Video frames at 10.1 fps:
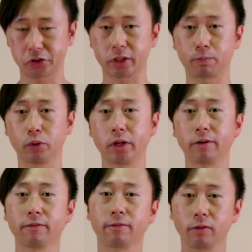just
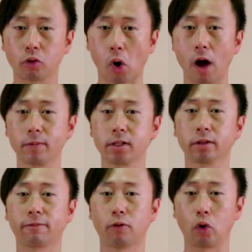putting grommets
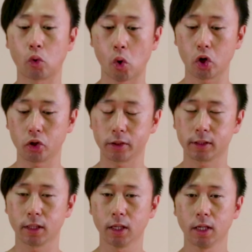on the four
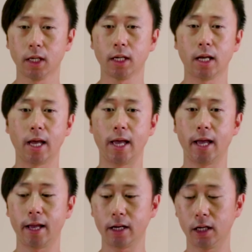corners,
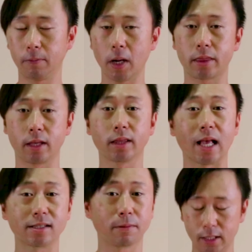and I think
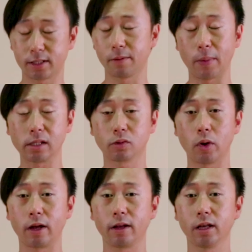that is the best
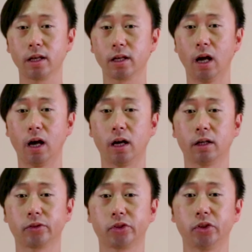way
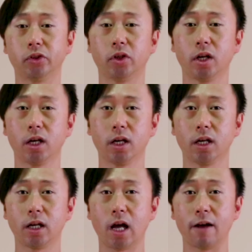to
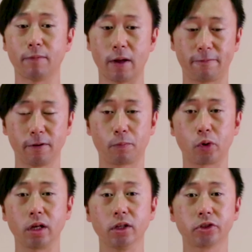have my
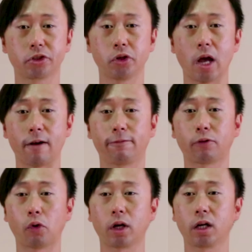footprint, is to have
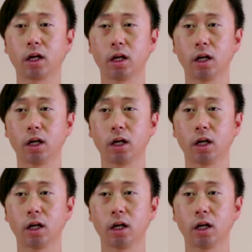four